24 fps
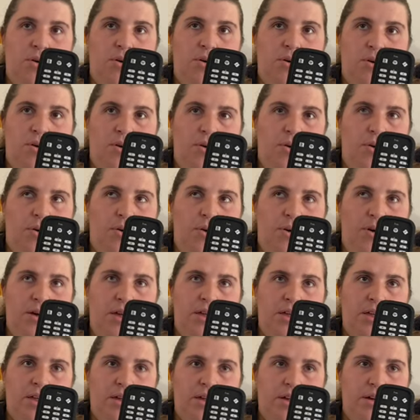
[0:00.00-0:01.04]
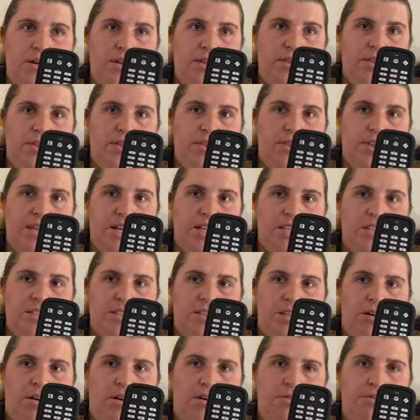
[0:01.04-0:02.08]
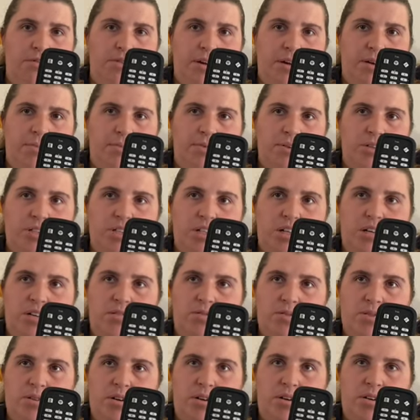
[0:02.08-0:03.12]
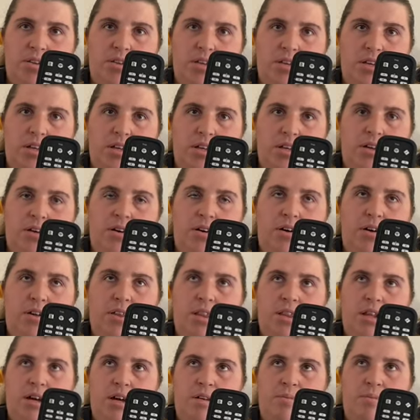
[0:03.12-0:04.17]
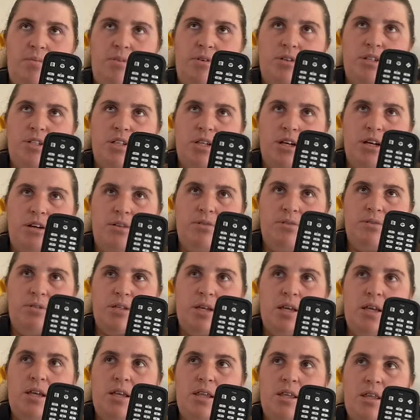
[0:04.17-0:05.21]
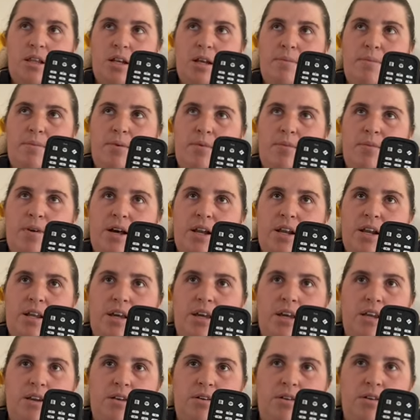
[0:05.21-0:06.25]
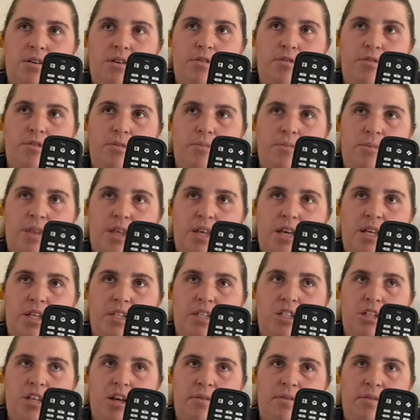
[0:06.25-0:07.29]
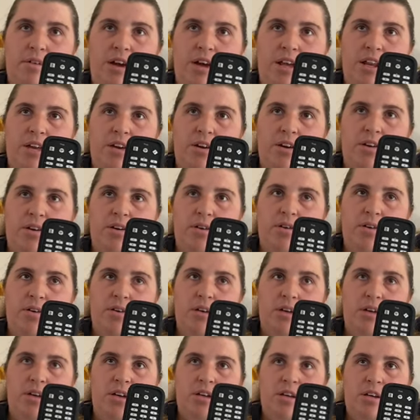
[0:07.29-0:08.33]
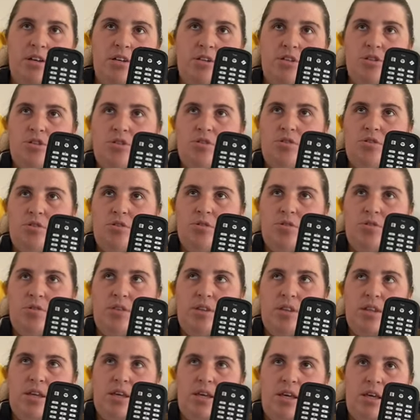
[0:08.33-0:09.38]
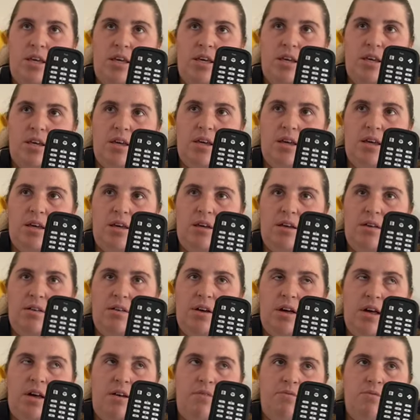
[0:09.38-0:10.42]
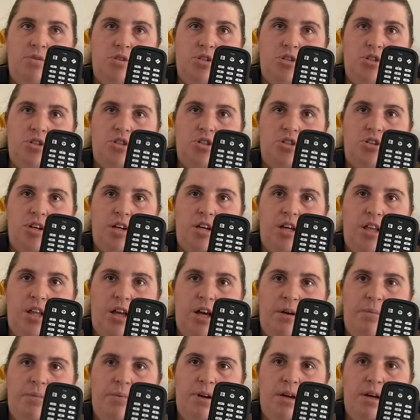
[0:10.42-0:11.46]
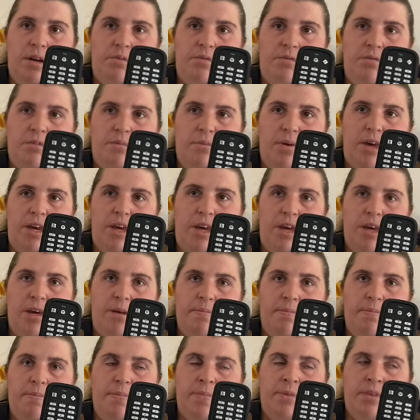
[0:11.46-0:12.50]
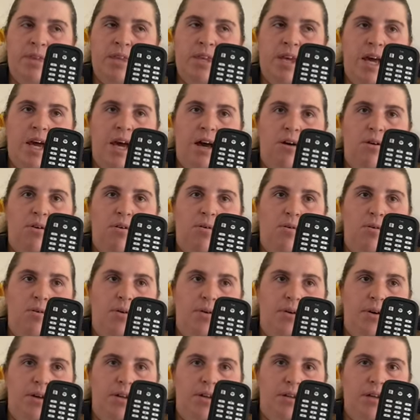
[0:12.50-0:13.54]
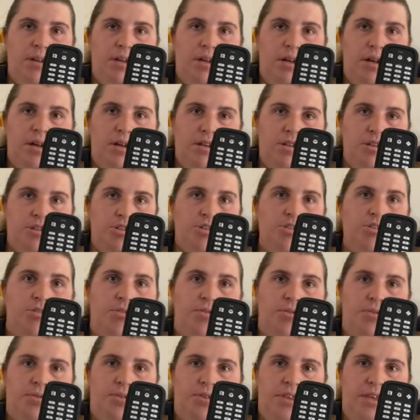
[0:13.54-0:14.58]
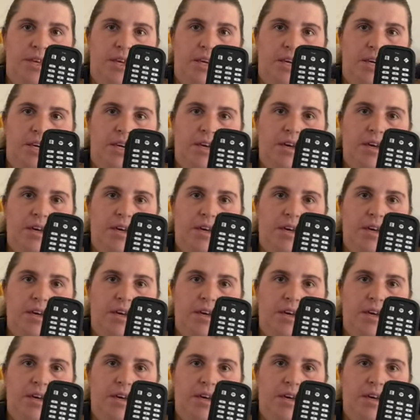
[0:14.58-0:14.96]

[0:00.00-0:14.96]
Or that's the offline bookshelves. On the online bookshelves, the number one can go from the internet radio to the Vision Australia Library for me, or to the